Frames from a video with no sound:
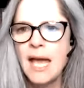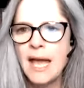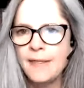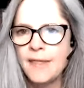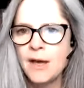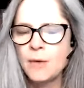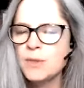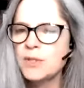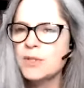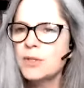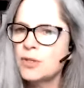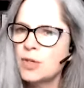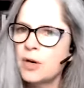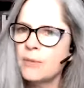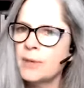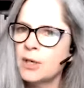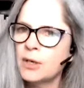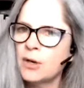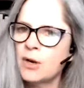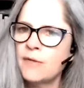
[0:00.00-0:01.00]
And that was the
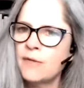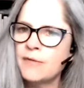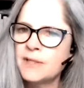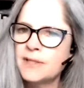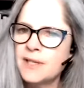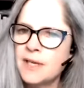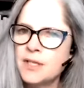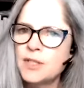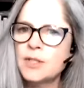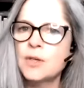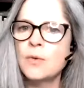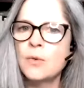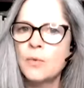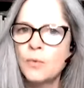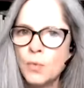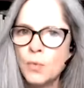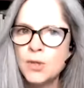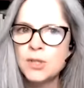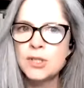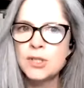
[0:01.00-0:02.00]
dominant conversation.
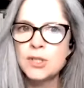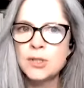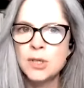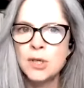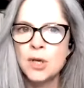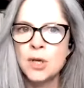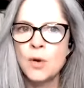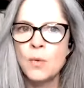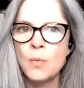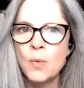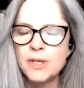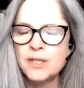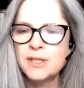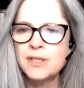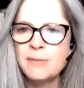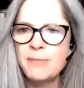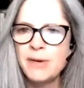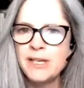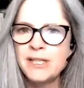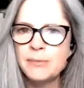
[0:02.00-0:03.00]
What's
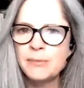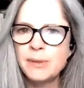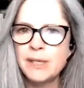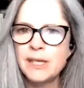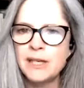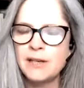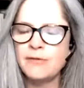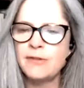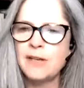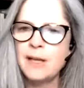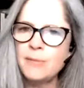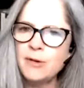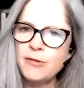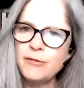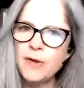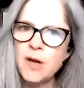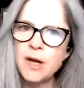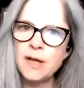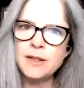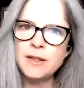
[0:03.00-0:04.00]
the best belief? Let me
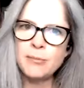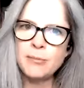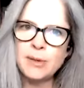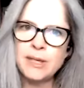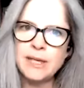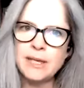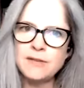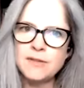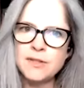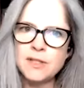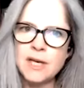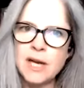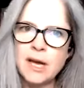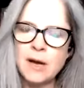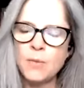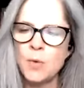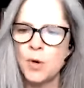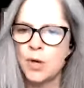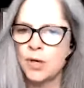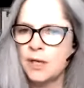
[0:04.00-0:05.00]
find the beliefs that
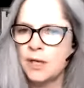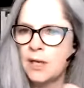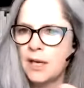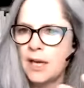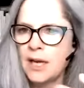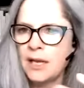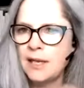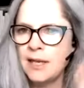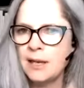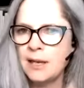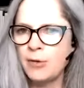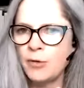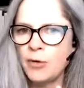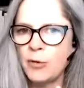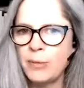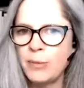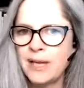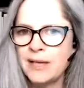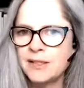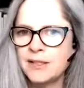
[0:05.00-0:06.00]
aren't working and let me
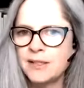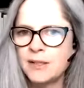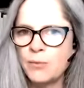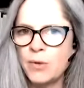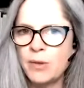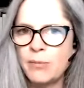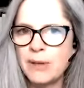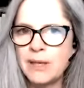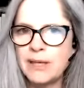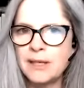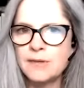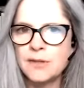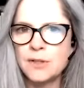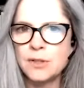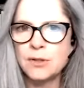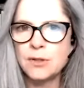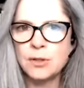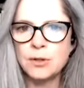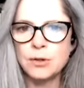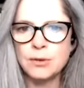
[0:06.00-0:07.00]
replace them with beliefs
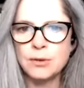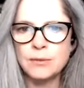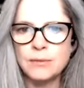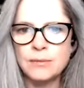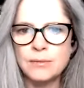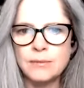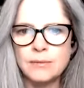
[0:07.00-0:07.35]
that do.